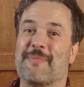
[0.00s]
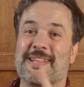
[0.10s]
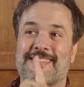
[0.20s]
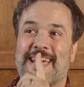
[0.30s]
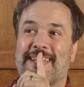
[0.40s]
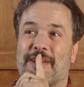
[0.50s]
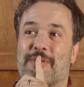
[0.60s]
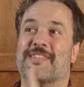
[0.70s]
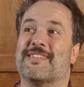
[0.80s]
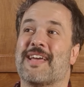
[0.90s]
up in St.
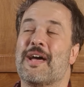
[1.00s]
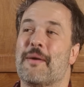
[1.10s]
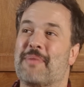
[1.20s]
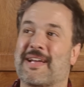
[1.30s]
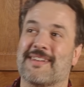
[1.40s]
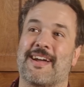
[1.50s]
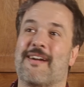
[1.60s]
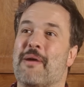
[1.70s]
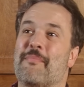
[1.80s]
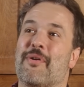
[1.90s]
Louis because I
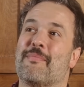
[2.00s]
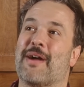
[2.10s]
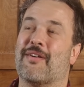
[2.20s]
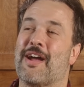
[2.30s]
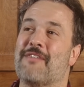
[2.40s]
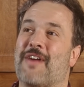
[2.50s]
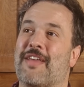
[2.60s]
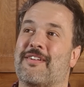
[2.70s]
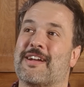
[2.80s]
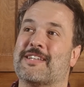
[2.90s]
remember my
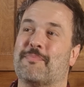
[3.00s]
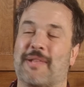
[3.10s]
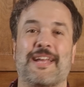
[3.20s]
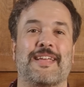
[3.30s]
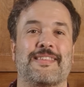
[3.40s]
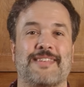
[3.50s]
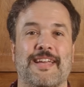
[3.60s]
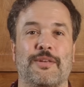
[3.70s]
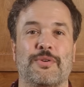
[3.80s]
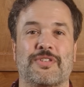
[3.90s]
grandfather explaining the
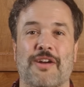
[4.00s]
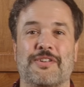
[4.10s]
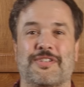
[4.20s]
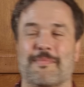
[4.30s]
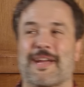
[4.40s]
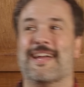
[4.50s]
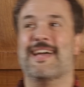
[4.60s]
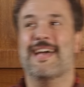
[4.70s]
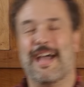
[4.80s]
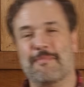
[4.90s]
St. Louis Arch to me
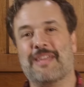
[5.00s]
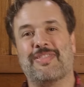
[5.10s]
and